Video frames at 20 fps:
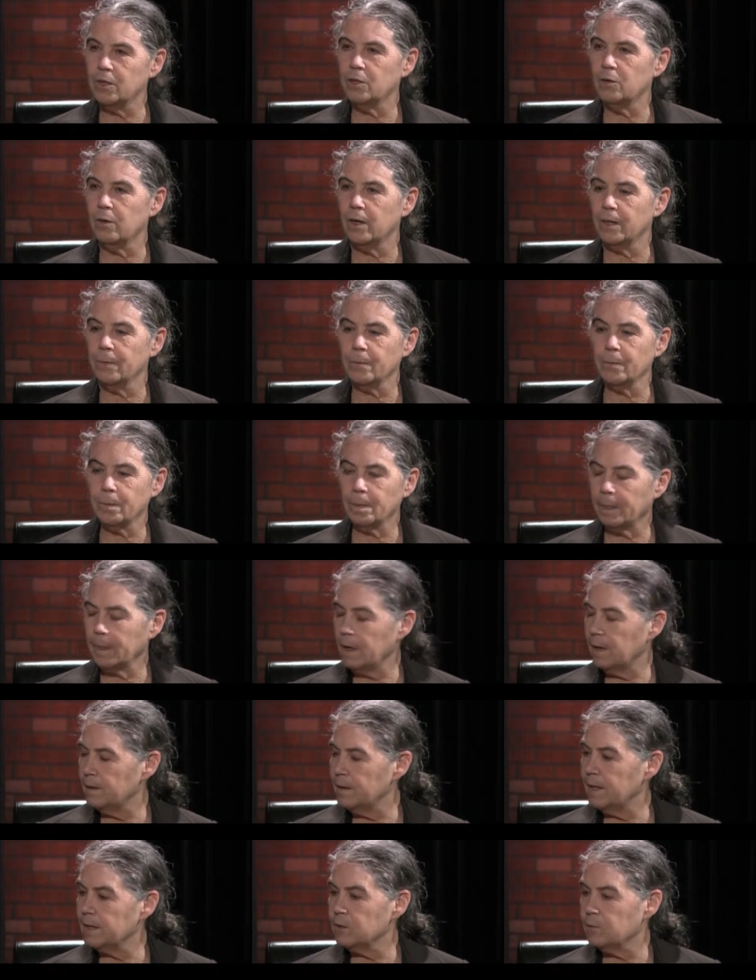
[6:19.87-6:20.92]
So
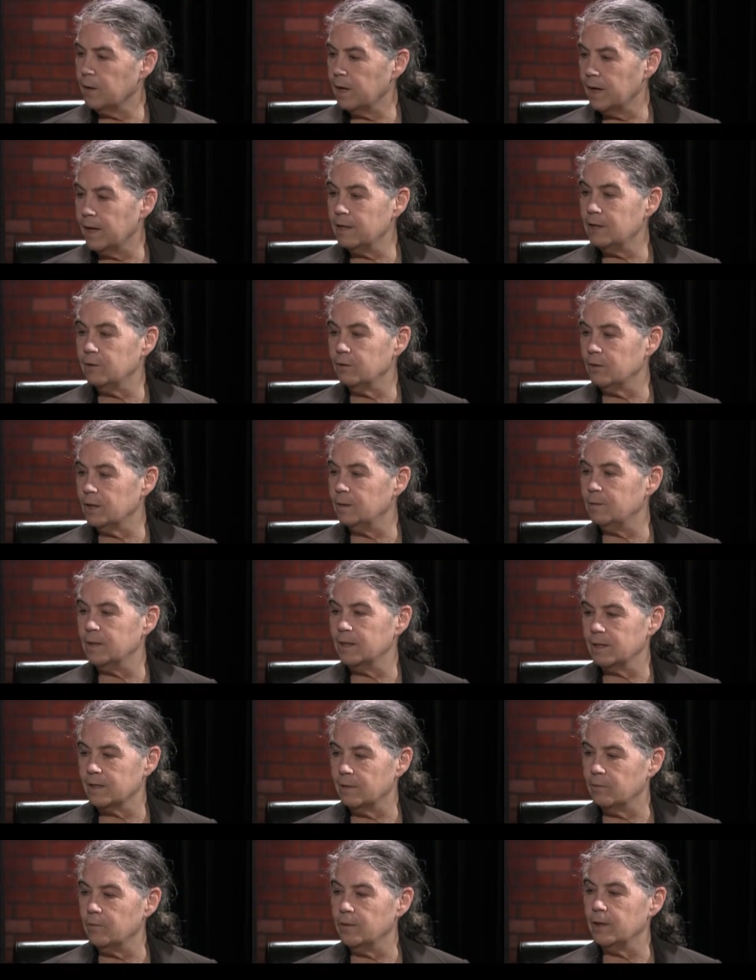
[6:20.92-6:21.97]
that's why I joined,
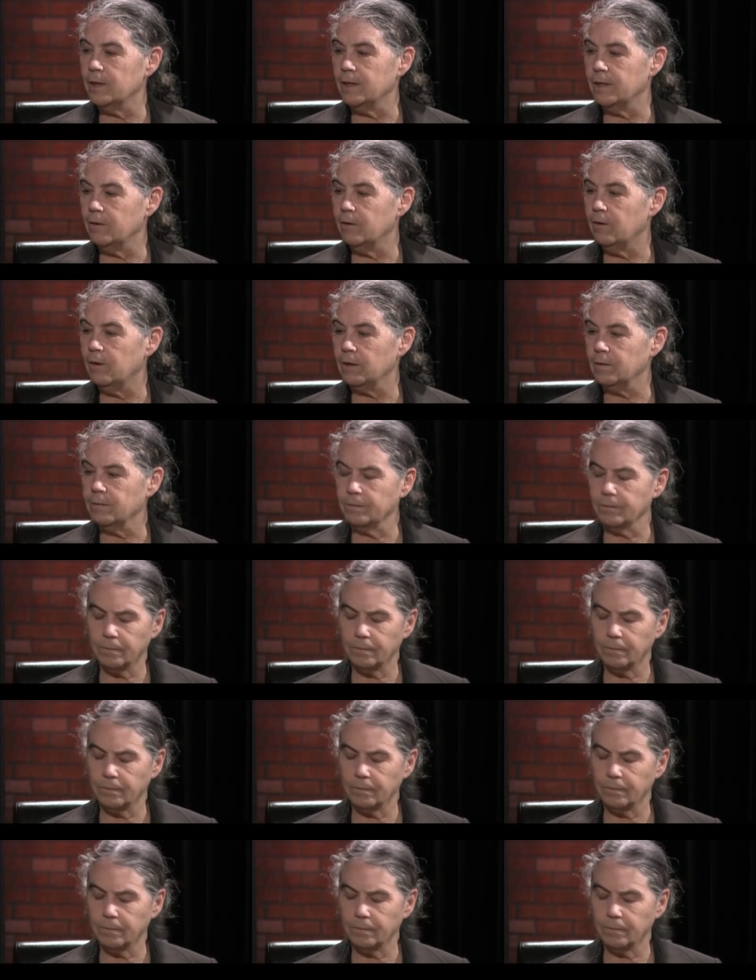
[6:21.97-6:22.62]
because I really thought